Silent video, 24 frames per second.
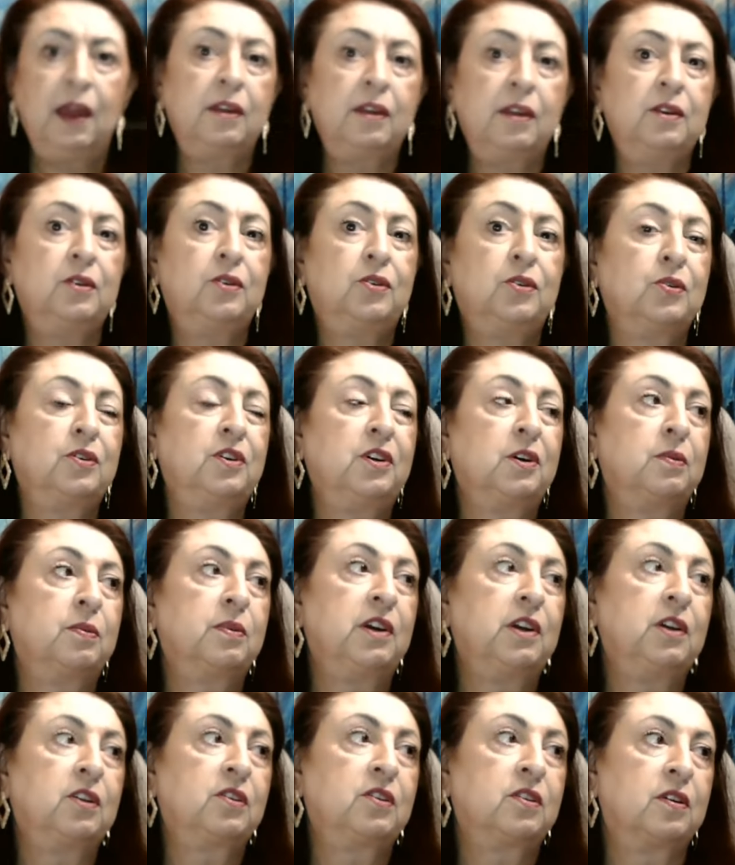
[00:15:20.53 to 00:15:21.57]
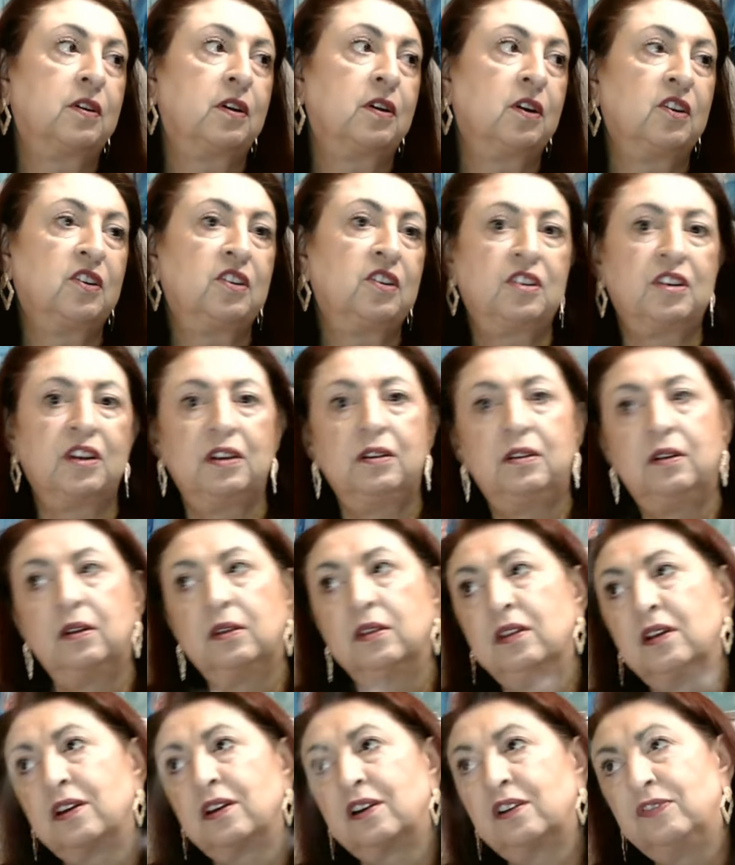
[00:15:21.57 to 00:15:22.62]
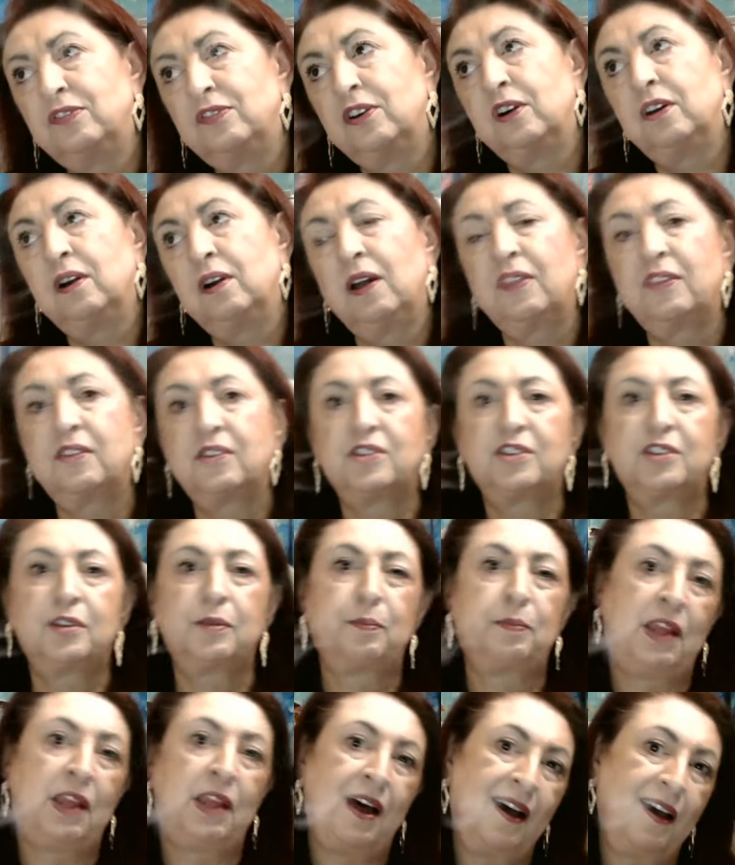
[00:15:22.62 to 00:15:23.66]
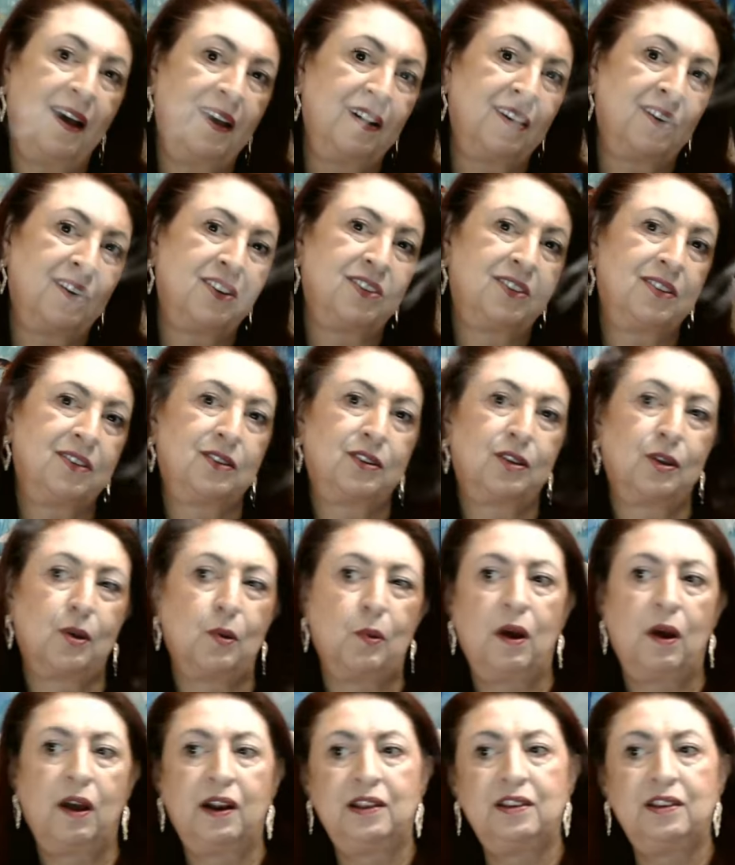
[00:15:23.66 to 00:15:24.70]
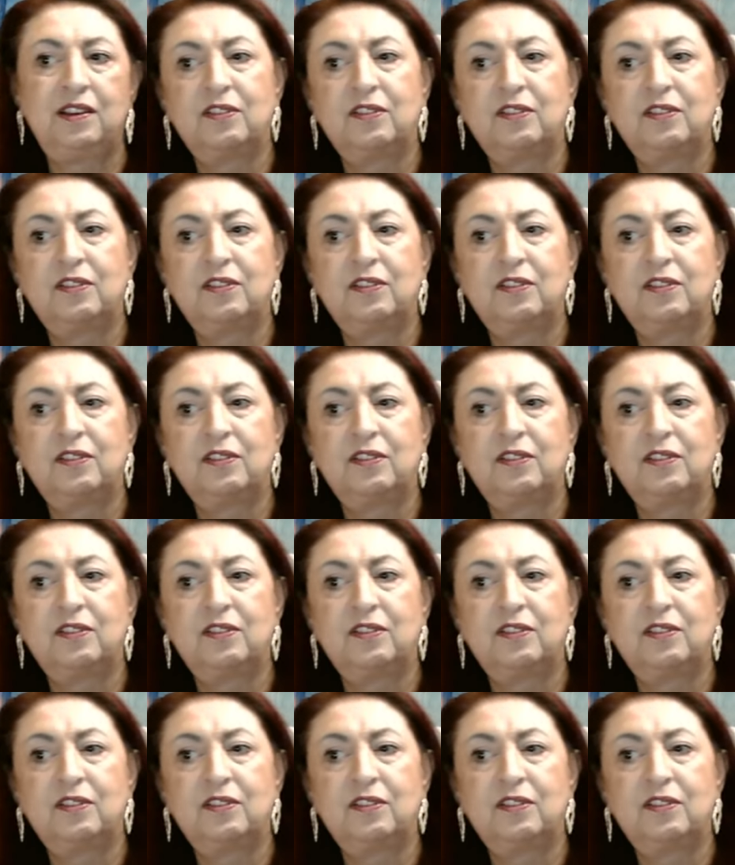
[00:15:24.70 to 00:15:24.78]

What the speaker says: And you do your research and you look for other suppliers and so on.